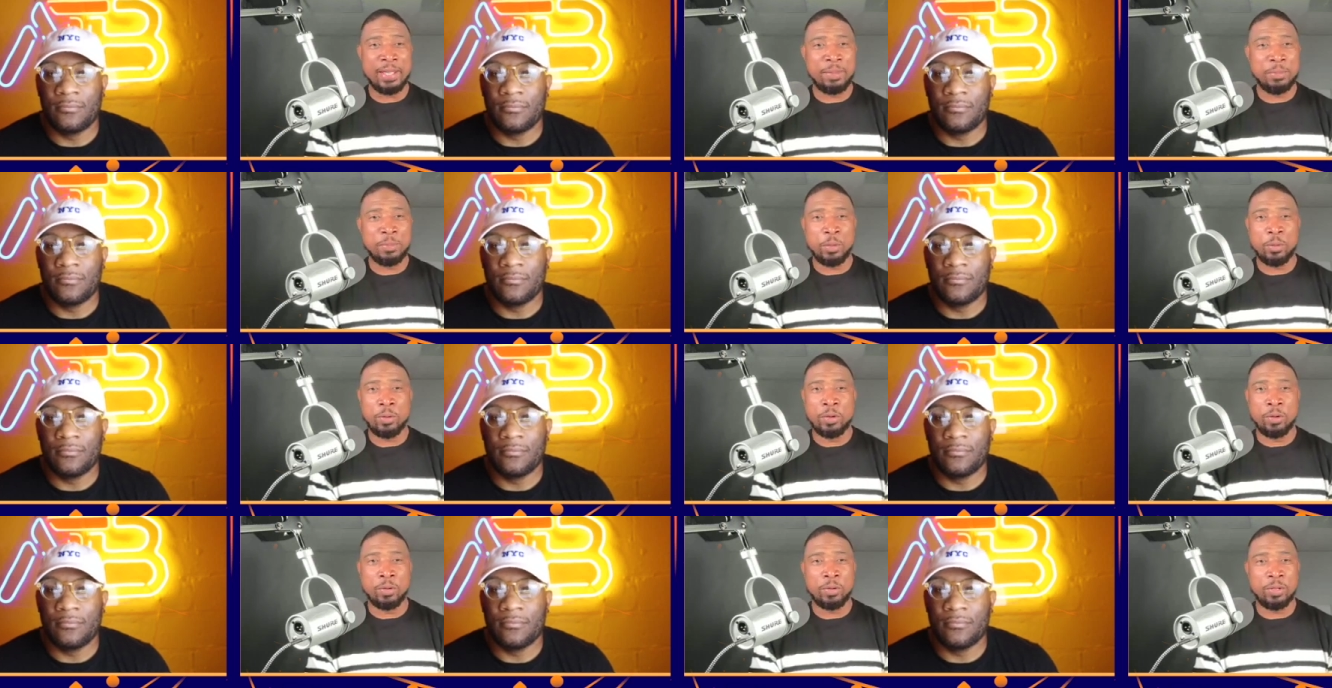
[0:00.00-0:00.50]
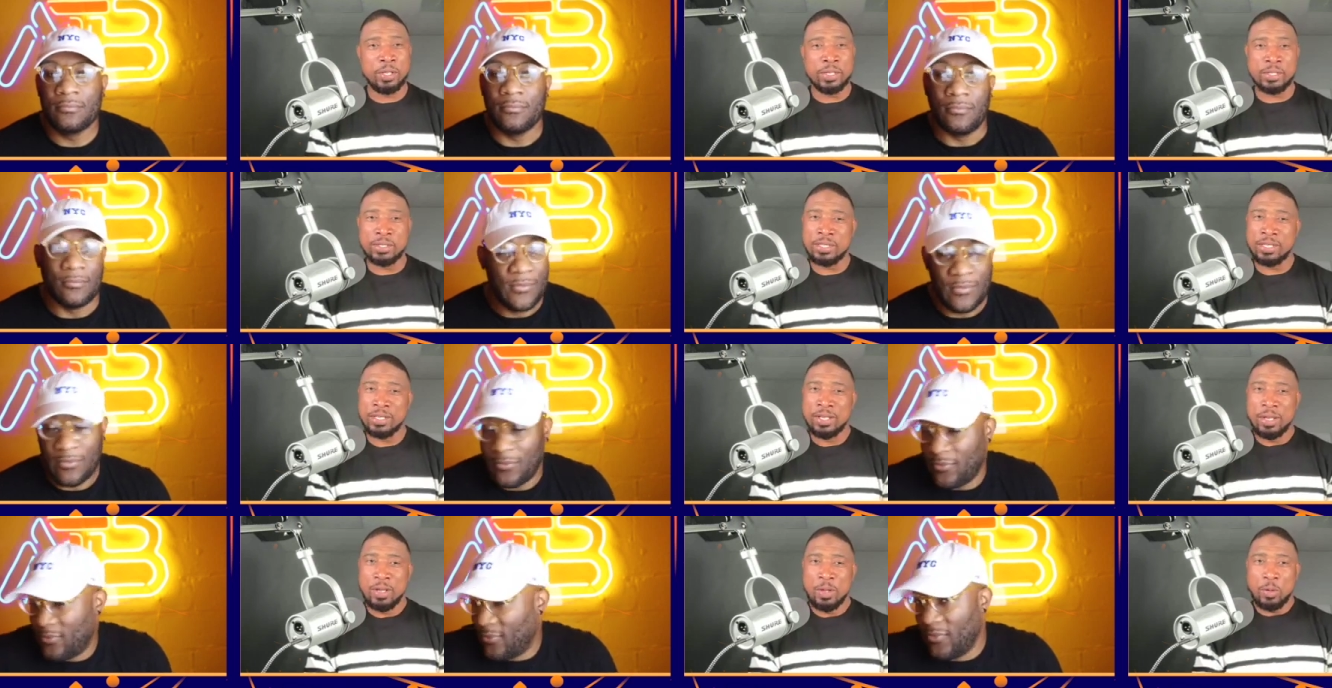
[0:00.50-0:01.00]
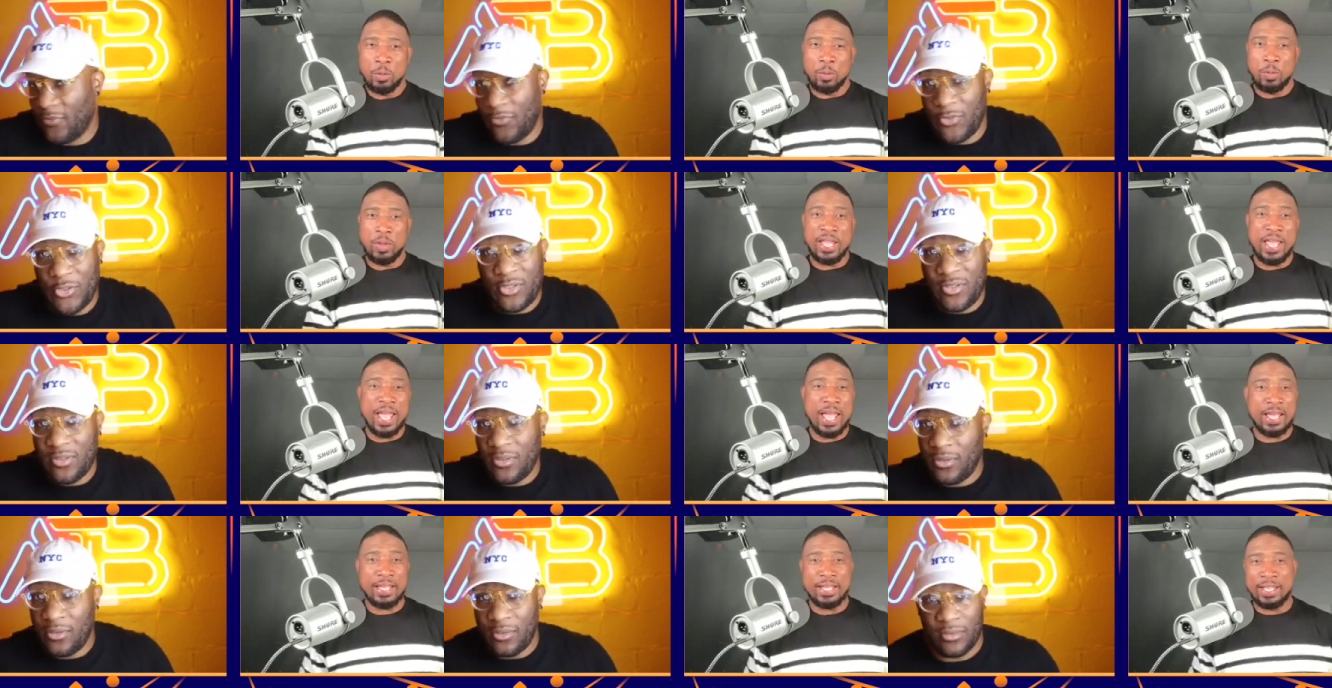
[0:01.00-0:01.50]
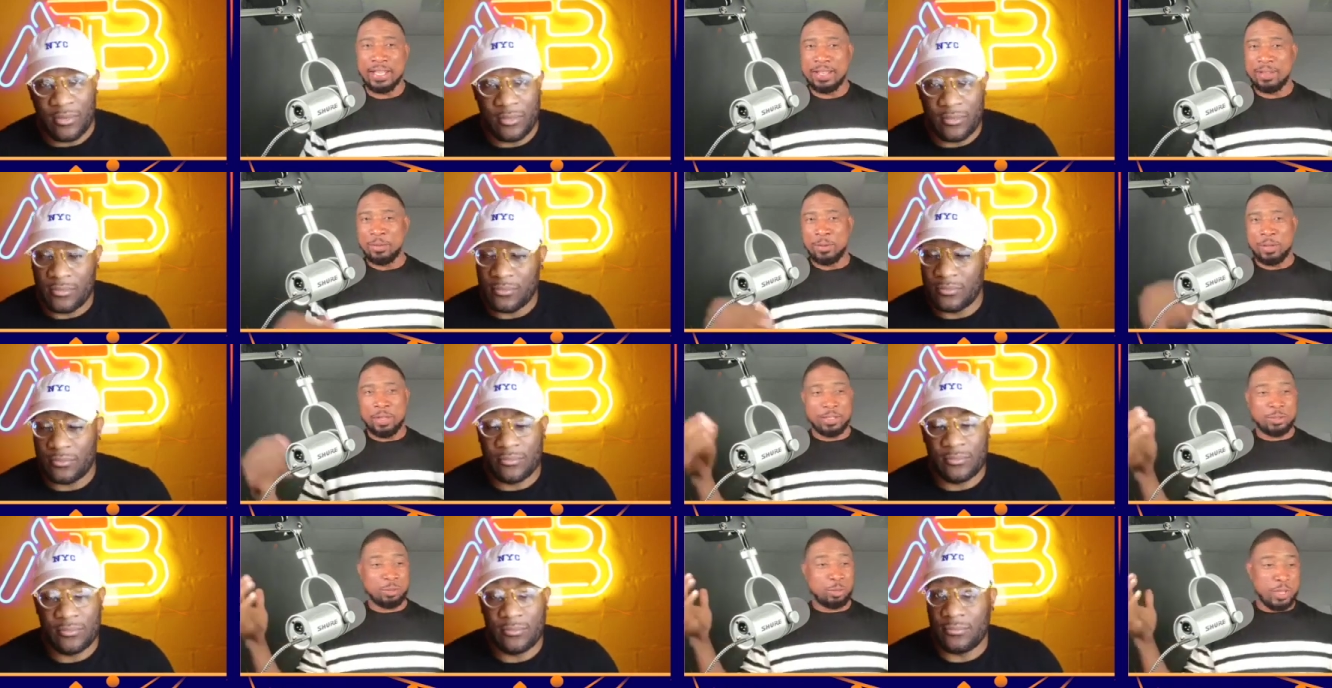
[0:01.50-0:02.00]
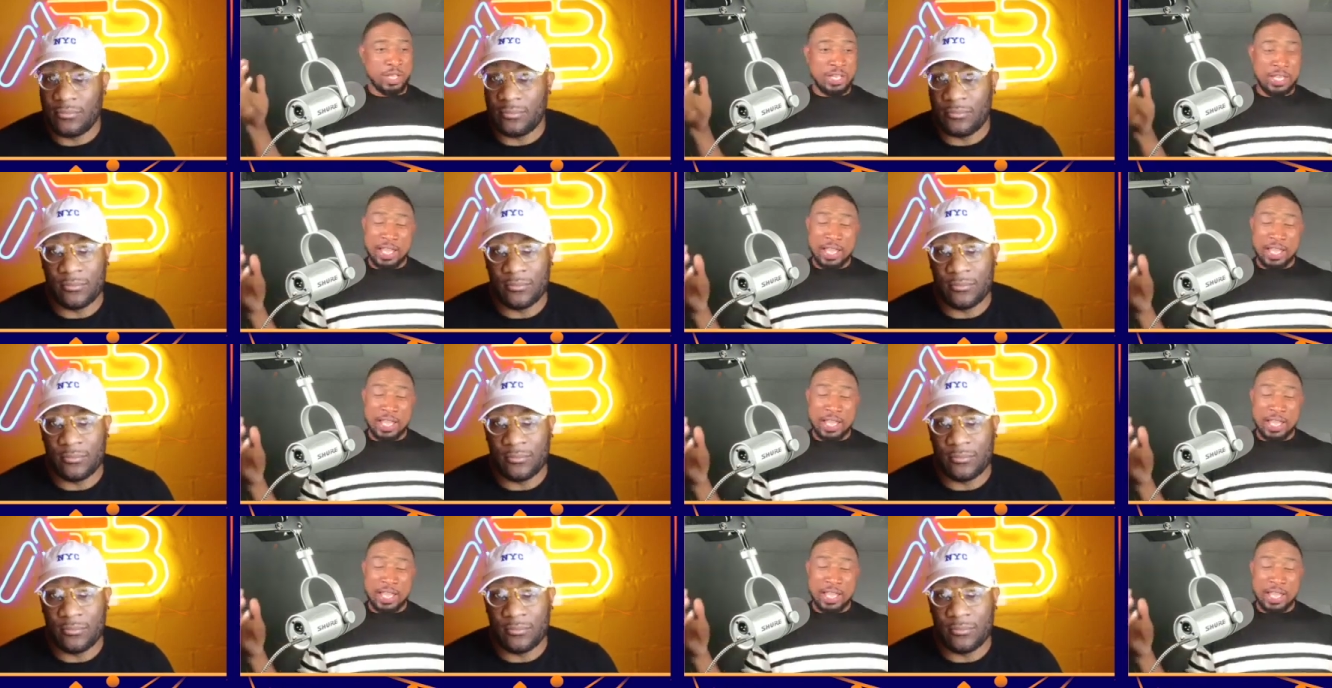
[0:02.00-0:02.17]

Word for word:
Speaker 1: you know, because sure because we